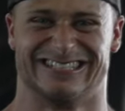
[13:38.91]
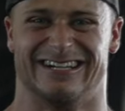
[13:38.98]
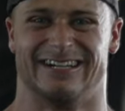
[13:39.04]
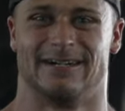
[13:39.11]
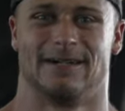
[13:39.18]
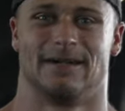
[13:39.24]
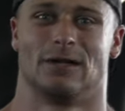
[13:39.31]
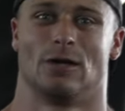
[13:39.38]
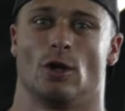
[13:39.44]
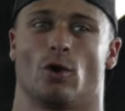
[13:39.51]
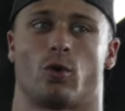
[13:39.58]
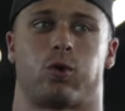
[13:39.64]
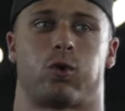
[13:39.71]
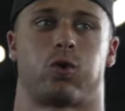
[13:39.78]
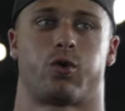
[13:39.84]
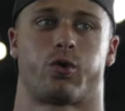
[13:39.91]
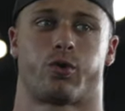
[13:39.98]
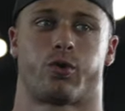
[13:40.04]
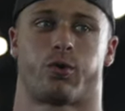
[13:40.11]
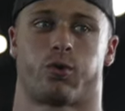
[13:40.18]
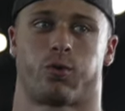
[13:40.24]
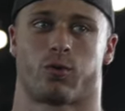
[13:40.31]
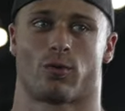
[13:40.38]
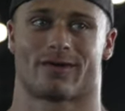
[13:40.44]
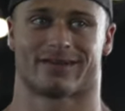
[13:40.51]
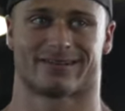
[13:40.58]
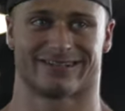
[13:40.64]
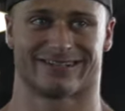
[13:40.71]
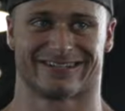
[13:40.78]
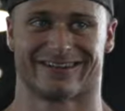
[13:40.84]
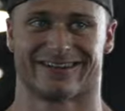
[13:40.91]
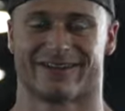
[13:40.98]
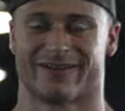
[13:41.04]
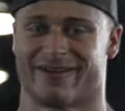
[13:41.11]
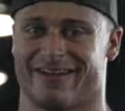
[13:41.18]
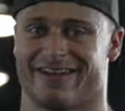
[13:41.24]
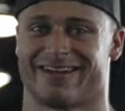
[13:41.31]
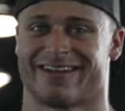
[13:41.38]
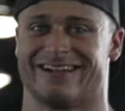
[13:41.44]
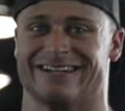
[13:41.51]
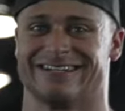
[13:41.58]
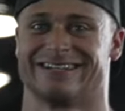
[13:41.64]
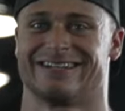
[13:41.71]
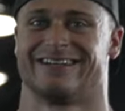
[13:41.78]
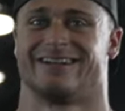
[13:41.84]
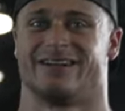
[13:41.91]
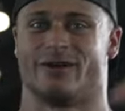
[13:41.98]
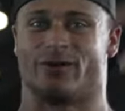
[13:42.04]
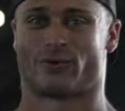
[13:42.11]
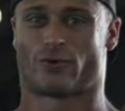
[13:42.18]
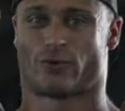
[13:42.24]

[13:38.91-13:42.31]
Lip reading: Mike had talked me off that cliff, I was discouraged. You not